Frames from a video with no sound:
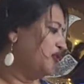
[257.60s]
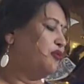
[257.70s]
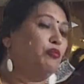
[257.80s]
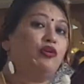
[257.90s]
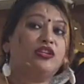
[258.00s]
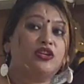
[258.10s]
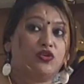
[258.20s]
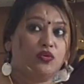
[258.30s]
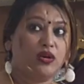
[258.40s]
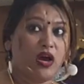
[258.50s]
more than
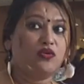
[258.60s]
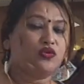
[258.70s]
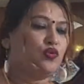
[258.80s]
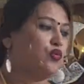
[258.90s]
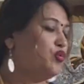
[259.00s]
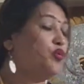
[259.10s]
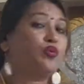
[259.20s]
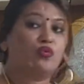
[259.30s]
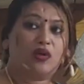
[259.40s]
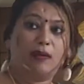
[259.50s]
two nouns
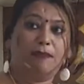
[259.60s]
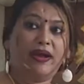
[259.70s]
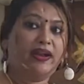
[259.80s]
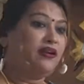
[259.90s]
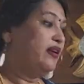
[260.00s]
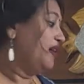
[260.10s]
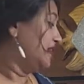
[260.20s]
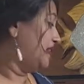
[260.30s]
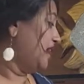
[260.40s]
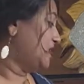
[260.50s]
you compare.
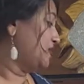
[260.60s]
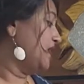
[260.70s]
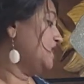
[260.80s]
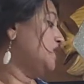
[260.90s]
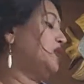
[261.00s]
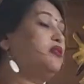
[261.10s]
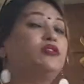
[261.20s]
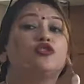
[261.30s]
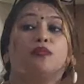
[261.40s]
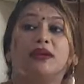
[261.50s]
That is when
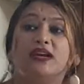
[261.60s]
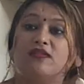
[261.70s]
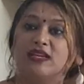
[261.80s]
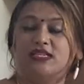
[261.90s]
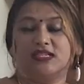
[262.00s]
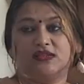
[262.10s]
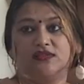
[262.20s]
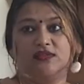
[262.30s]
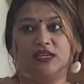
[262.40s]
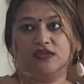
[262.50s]
the superlative adjective
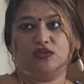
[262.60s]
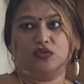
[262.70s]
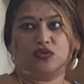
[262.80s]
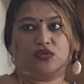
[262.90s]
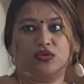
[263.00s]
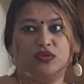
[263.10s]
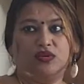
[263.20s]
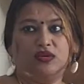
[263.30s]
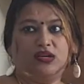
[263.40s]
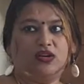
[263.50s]
is used.
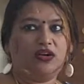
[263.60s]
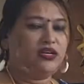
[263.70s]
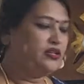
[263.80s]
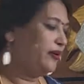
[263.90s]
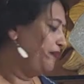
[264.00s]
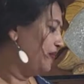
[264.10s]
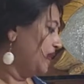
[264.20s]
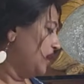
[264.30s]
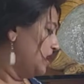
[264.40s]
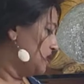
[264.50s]
Got it, dear?
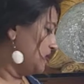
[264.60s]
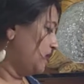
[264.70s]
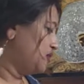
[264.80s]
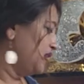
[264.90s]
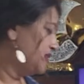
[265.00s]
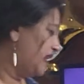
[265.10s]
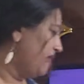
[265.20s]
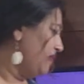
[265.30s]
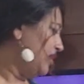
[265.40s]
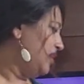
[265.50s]
So now see,
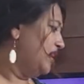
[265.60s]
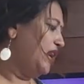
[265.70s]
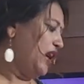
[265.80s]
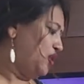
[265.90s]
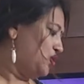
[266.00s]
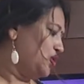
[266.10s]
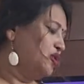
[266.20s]
same word, large.